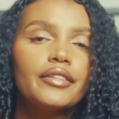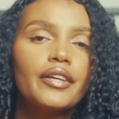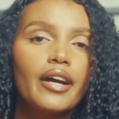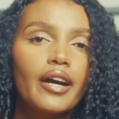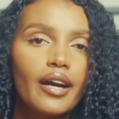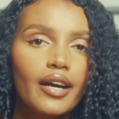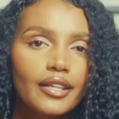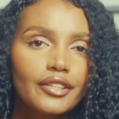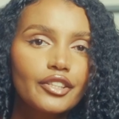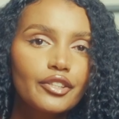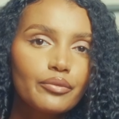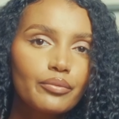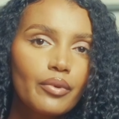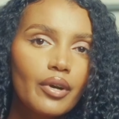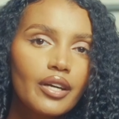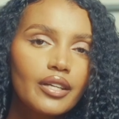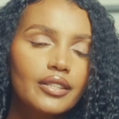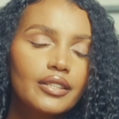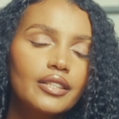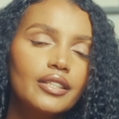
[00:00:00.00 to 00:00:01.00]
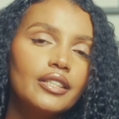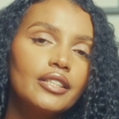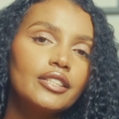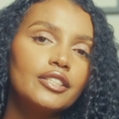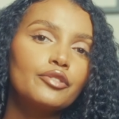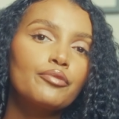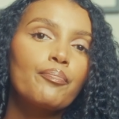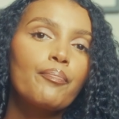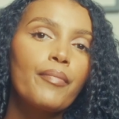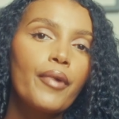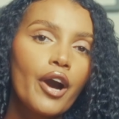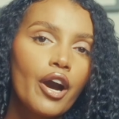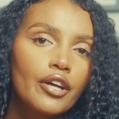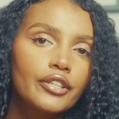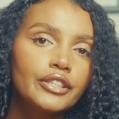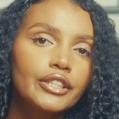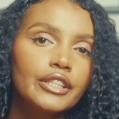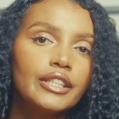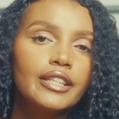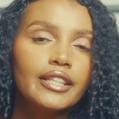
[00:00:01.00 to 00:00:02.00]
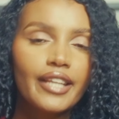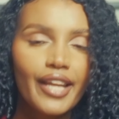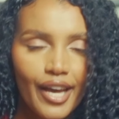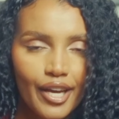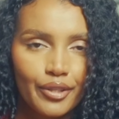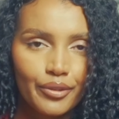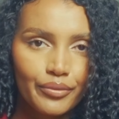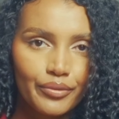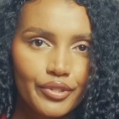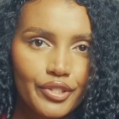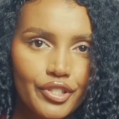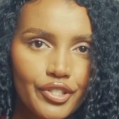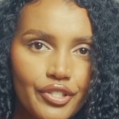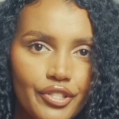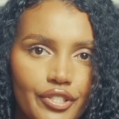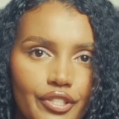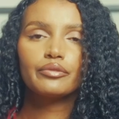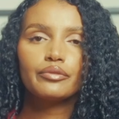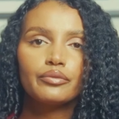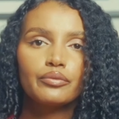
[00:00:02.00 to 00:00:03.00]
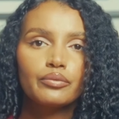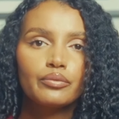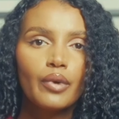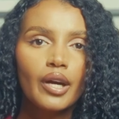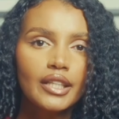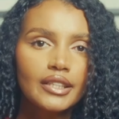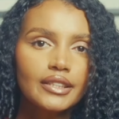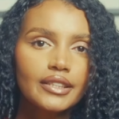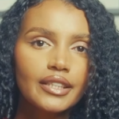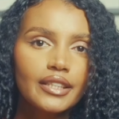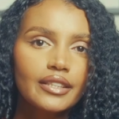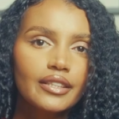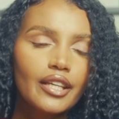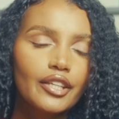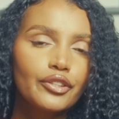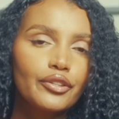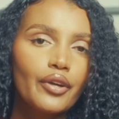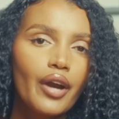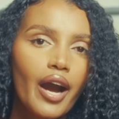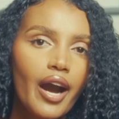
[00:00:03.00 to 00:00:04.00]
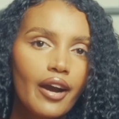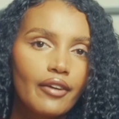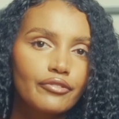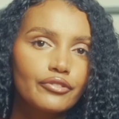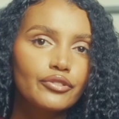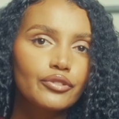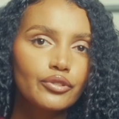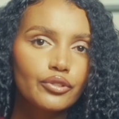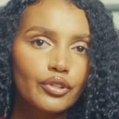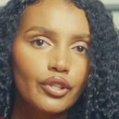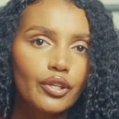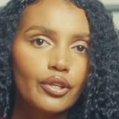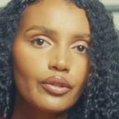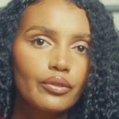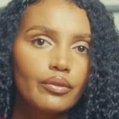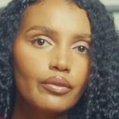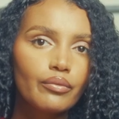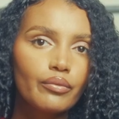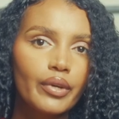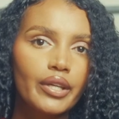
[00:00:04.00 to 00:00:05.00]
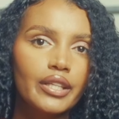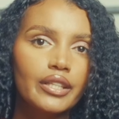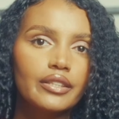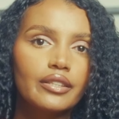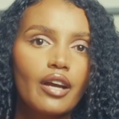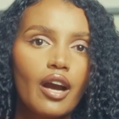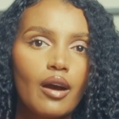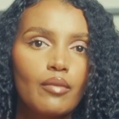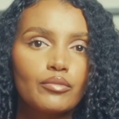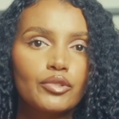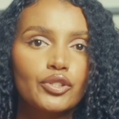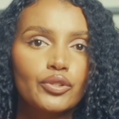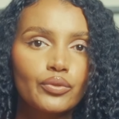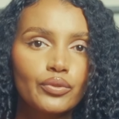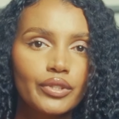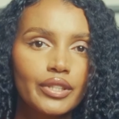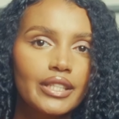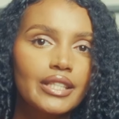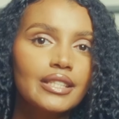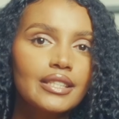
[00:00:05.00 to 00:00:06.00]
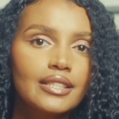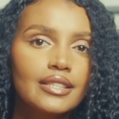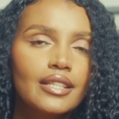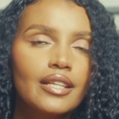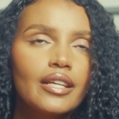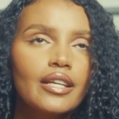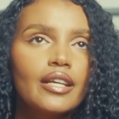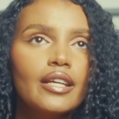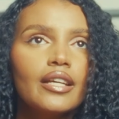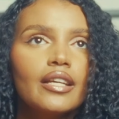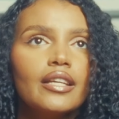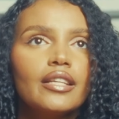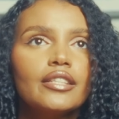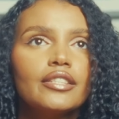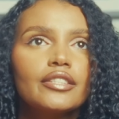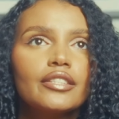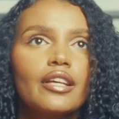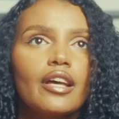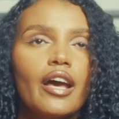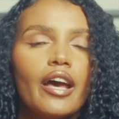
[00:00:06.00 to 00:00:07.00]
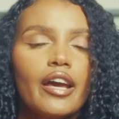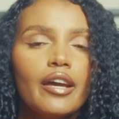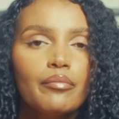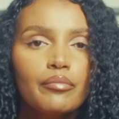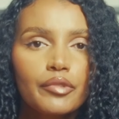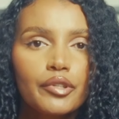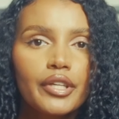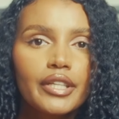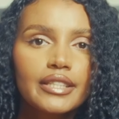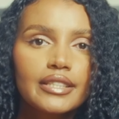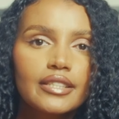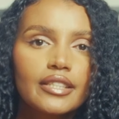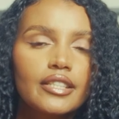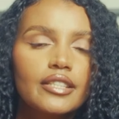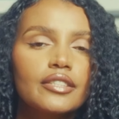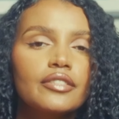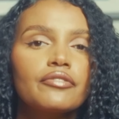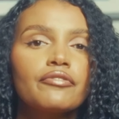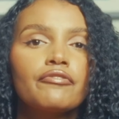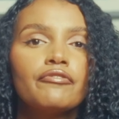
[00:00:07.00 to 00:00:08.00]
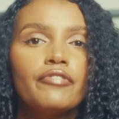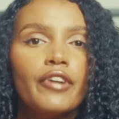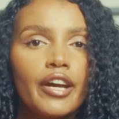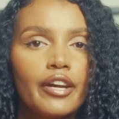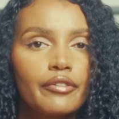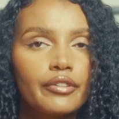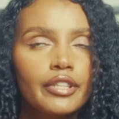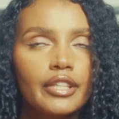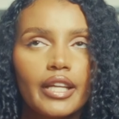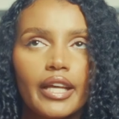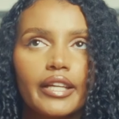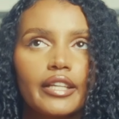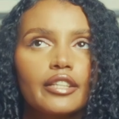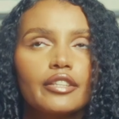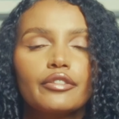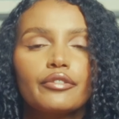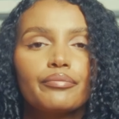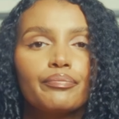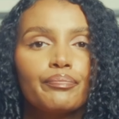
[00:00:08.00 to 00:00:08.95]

the other one is body language. One thing that you have to know when it comes to this is Emirates is very like